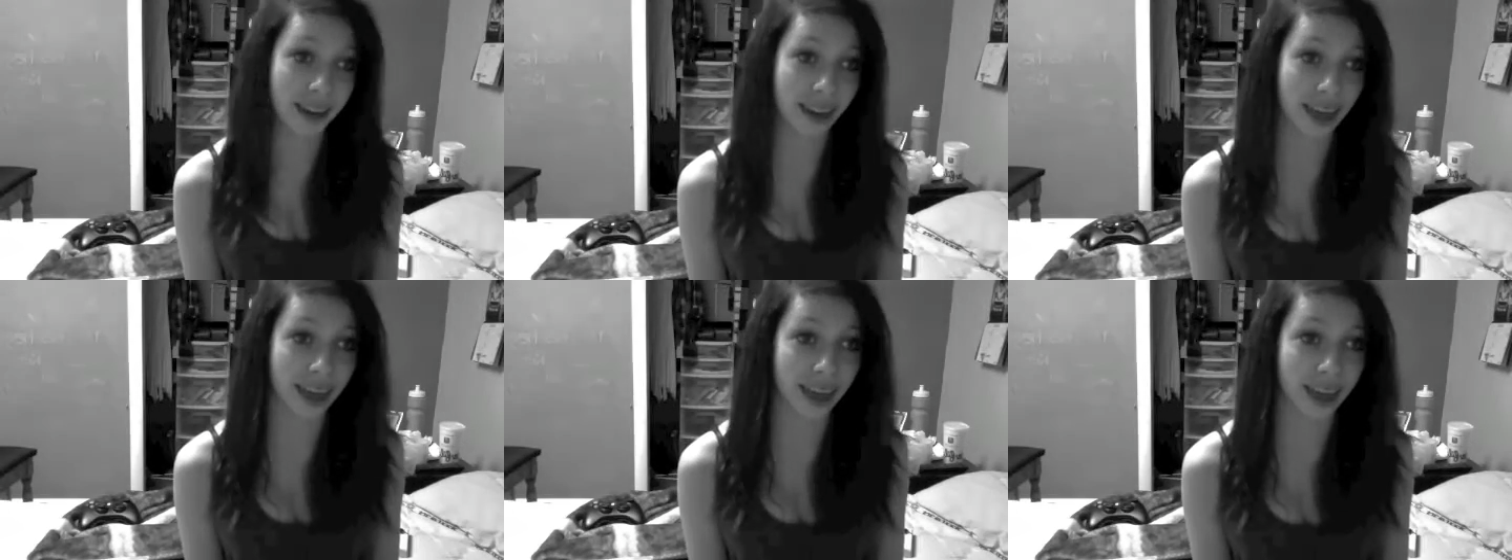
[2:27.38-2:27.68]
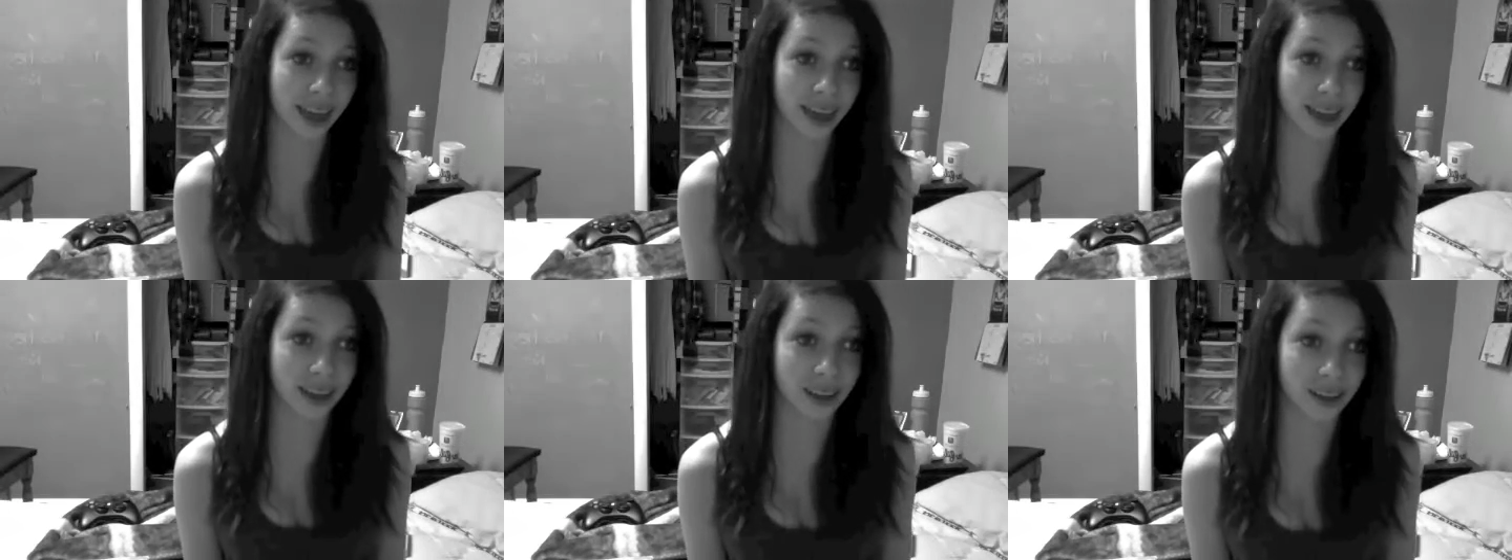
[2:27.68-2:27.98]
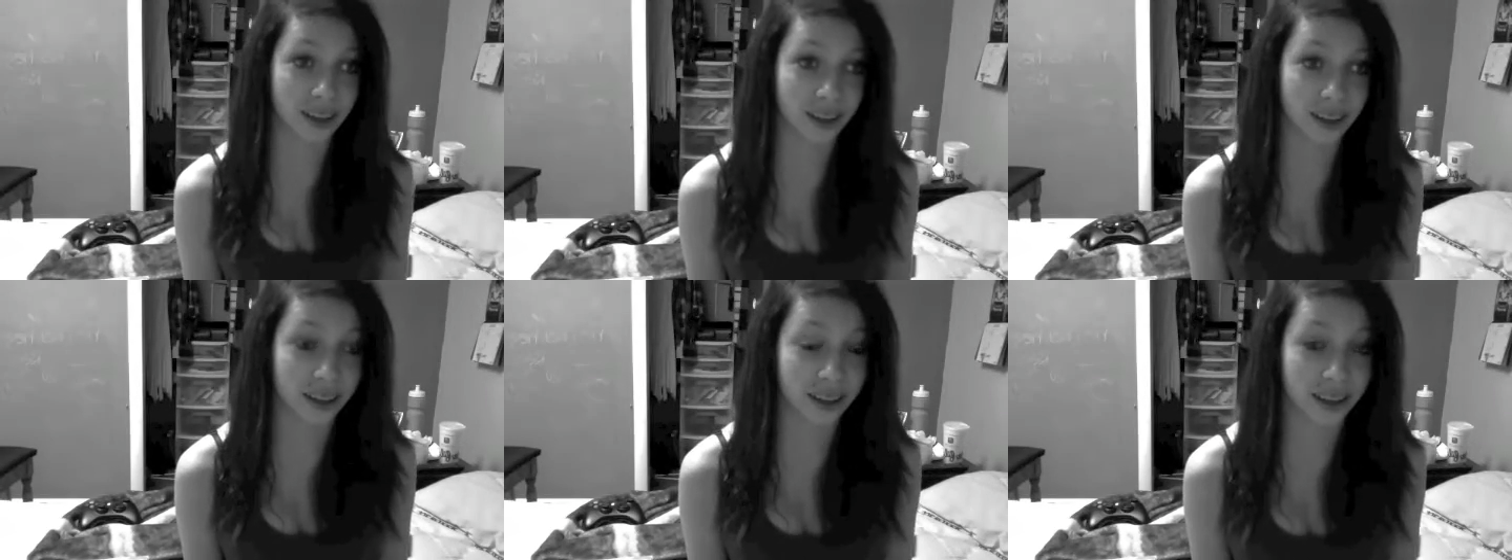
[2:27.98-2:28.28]
like
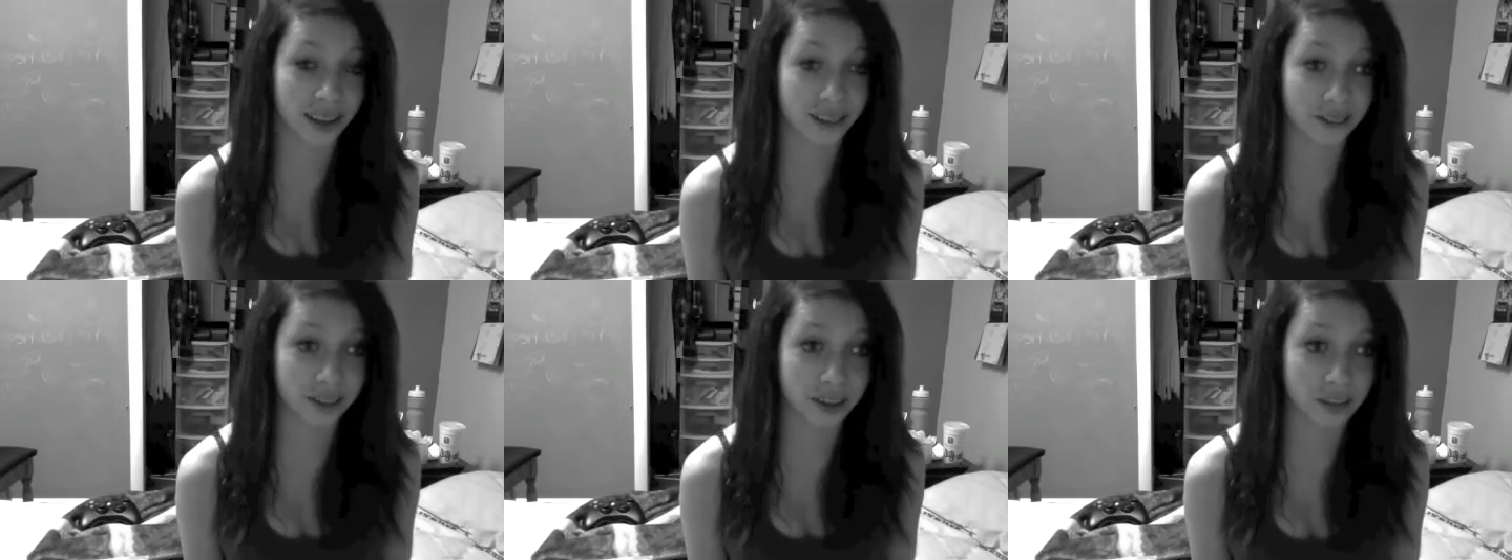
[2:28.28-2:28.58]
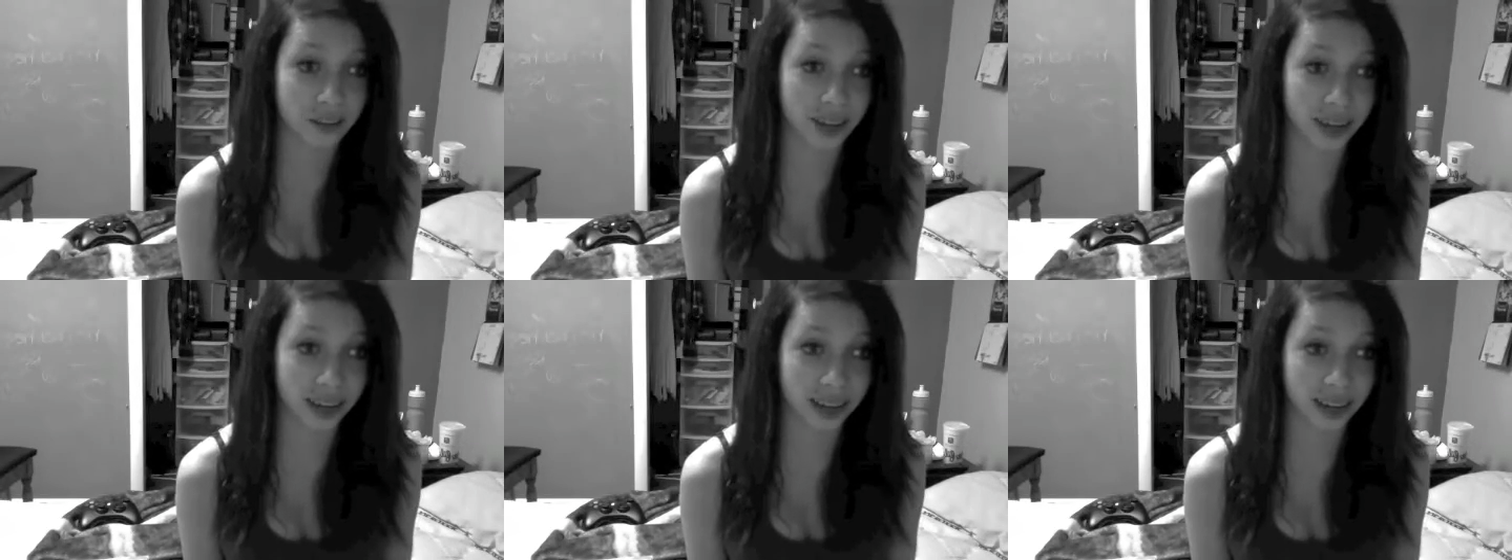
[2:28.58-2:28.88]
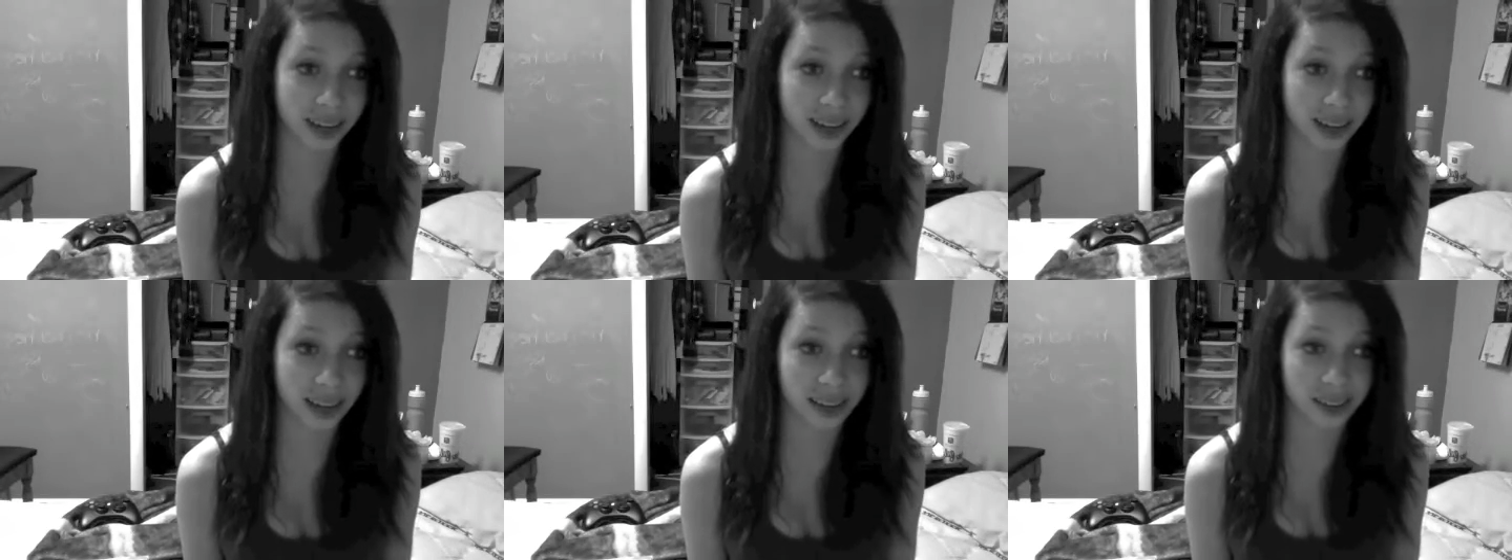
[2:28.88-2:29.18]
every
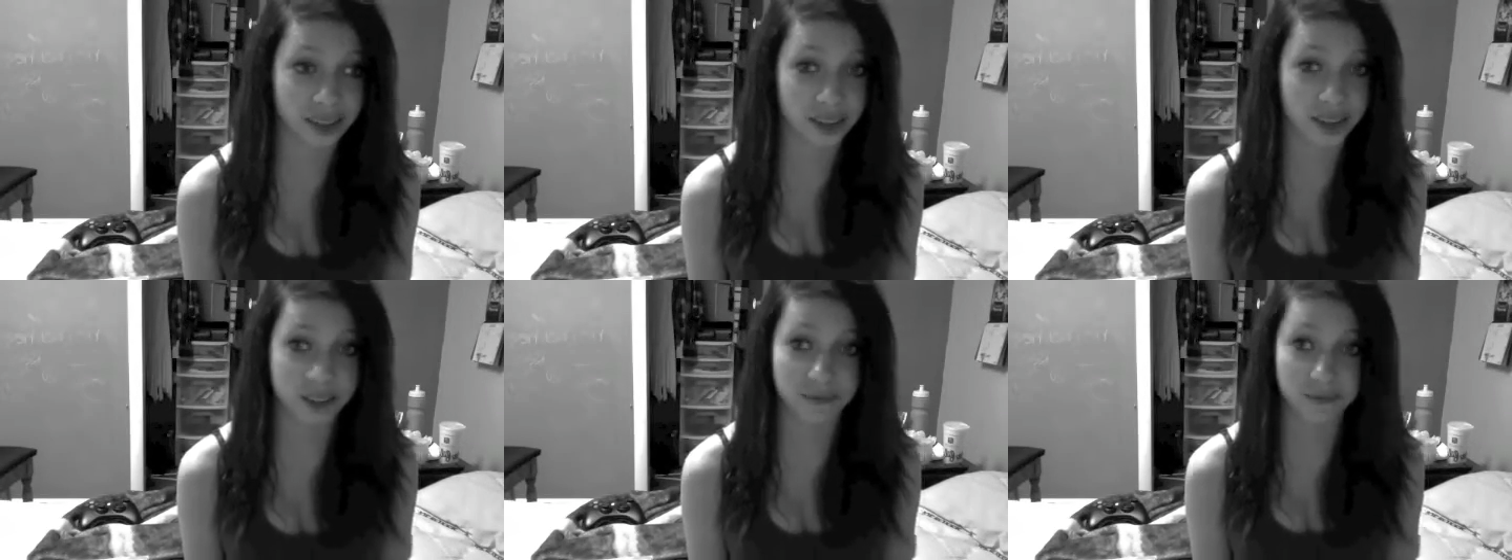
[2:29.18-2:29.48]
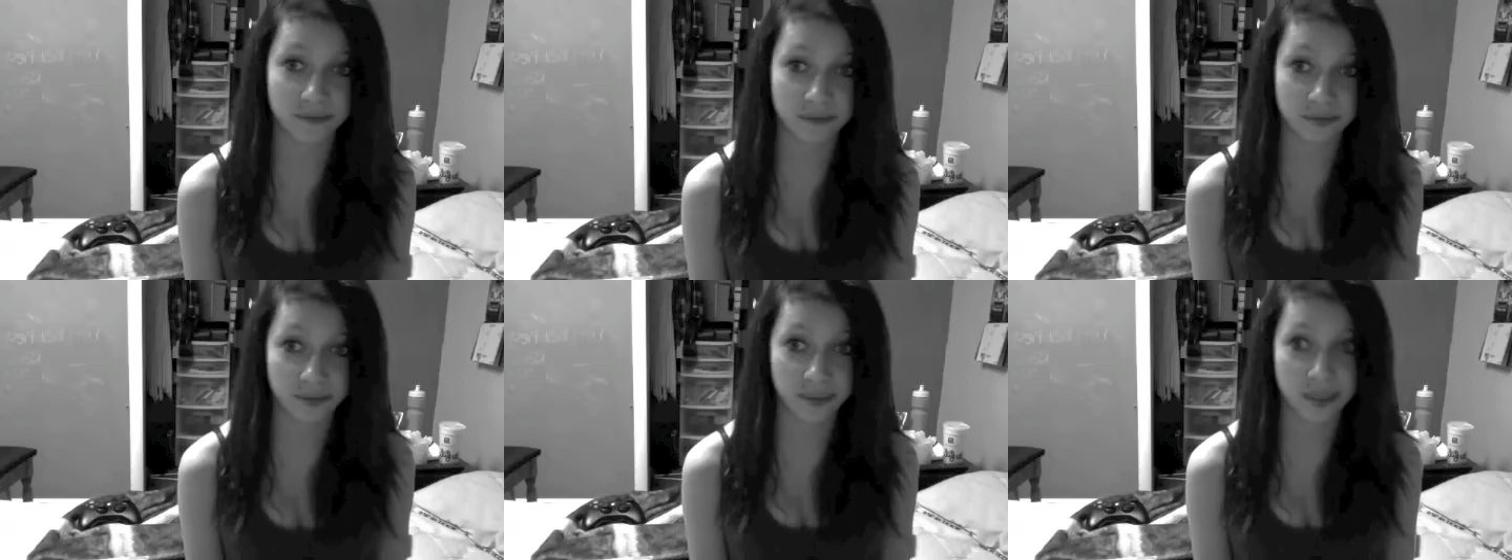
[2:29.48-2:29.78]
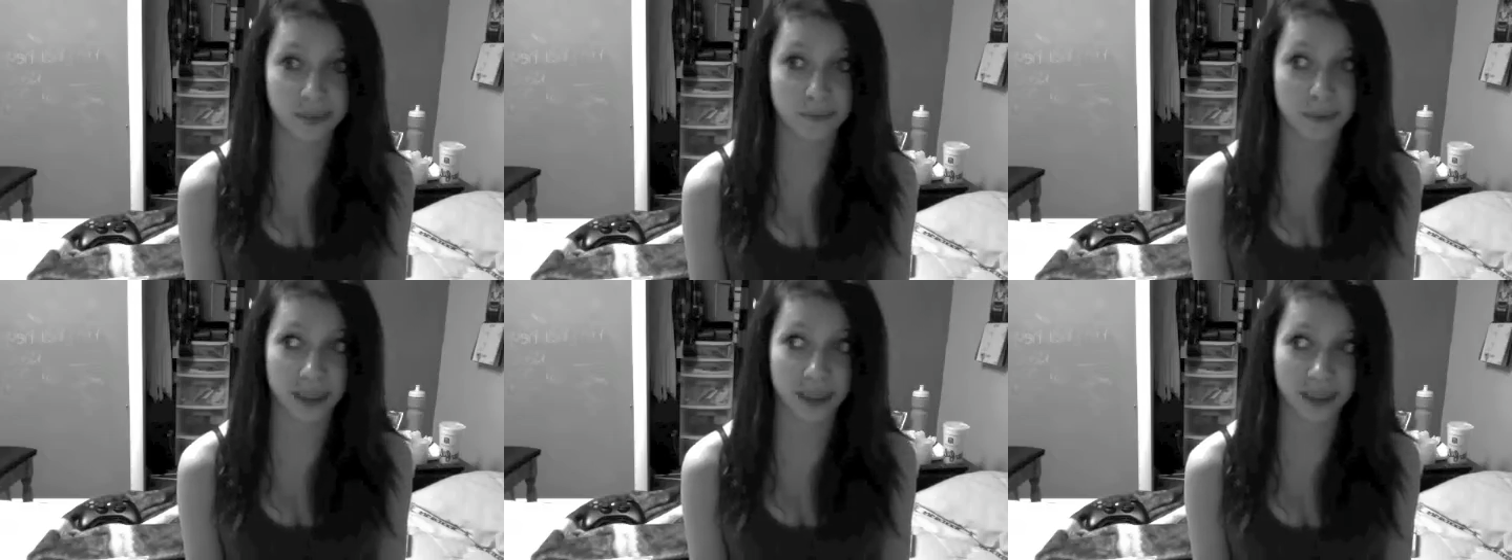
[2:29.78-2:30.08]
weekend together.
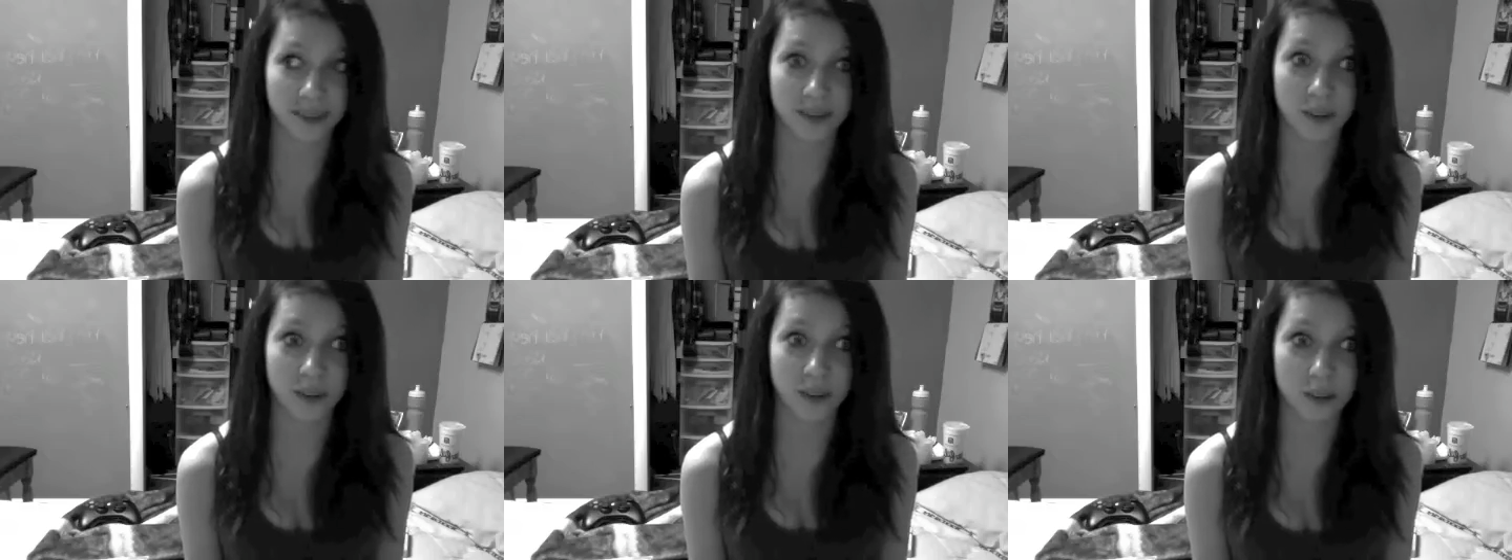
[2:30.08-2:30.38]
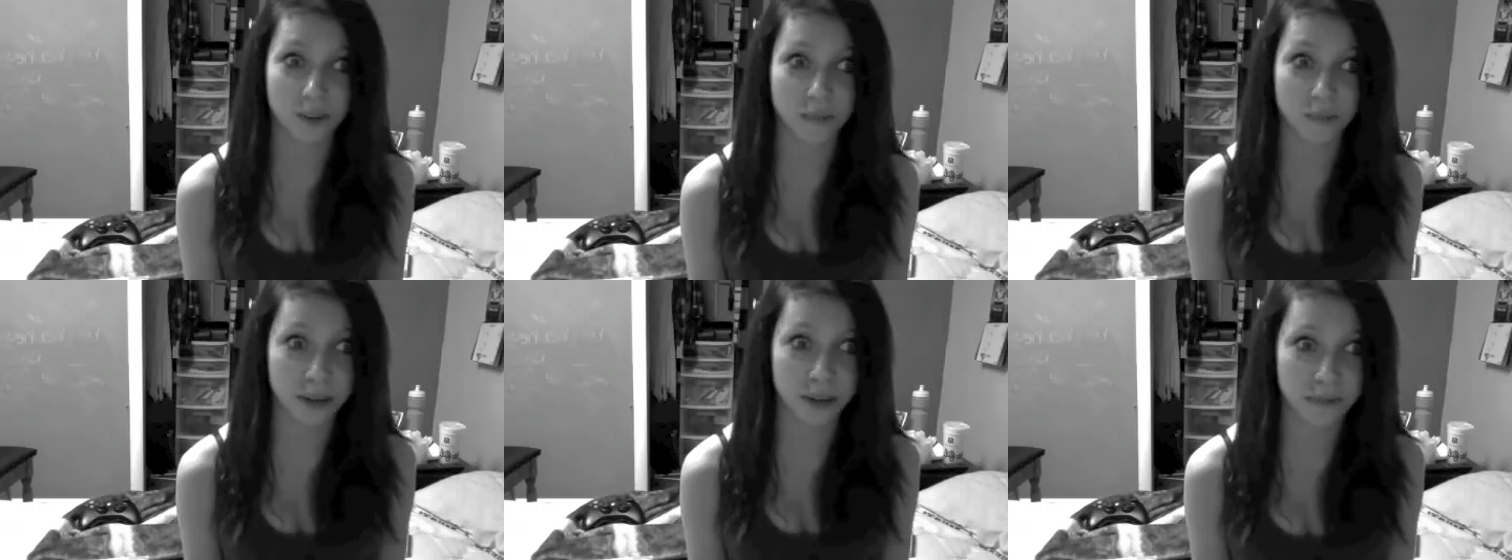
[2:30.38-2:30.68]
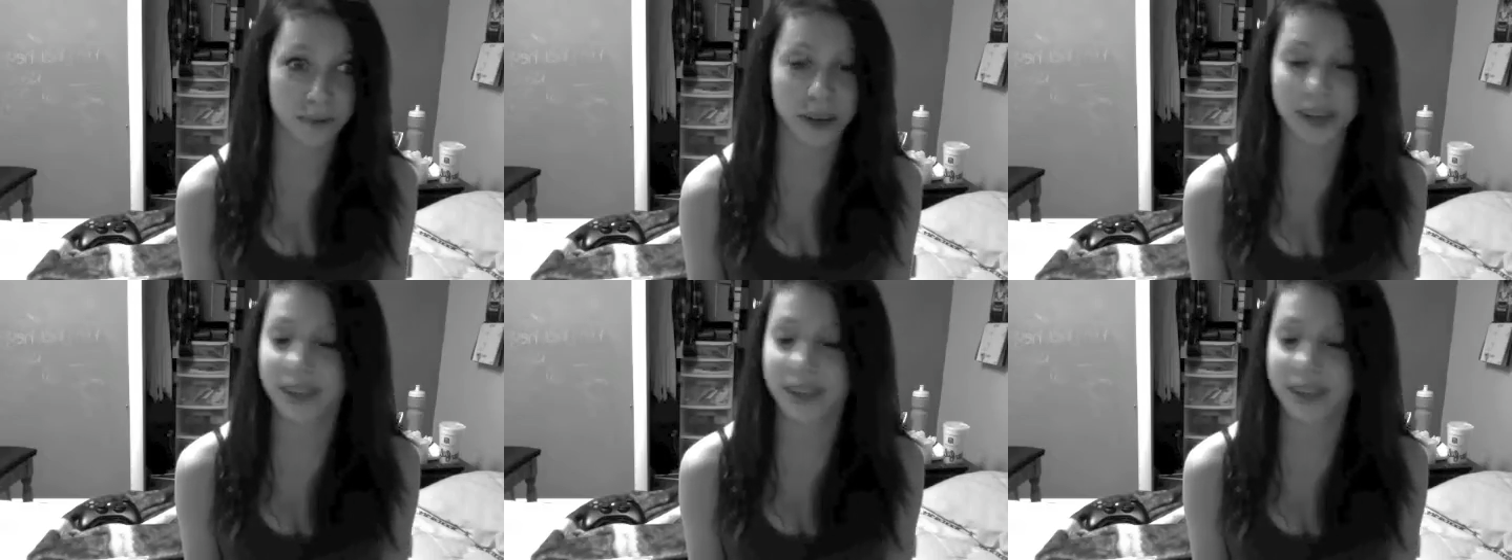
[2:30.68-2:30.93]
We spent this whole spring break